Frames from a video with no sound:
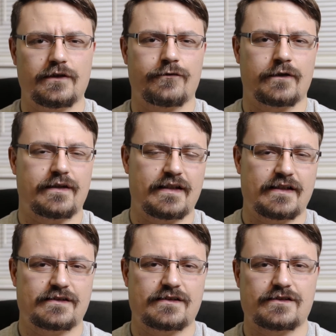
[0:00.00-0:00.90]
different
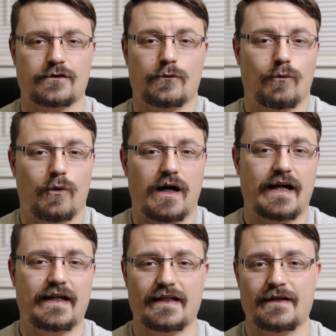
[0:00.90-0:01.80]
things as to
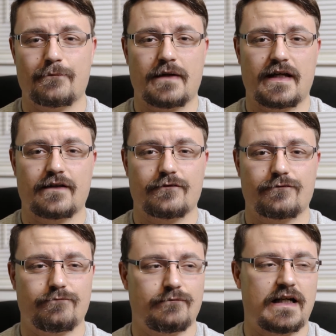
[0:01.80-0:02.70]
why it may have
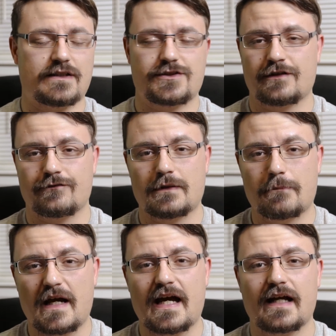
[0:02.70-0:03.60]
not shifted
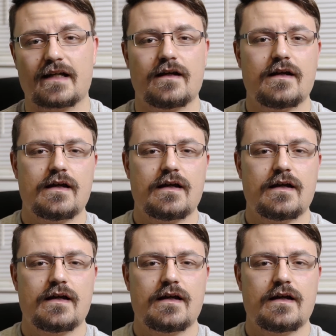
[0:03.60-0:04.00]
back.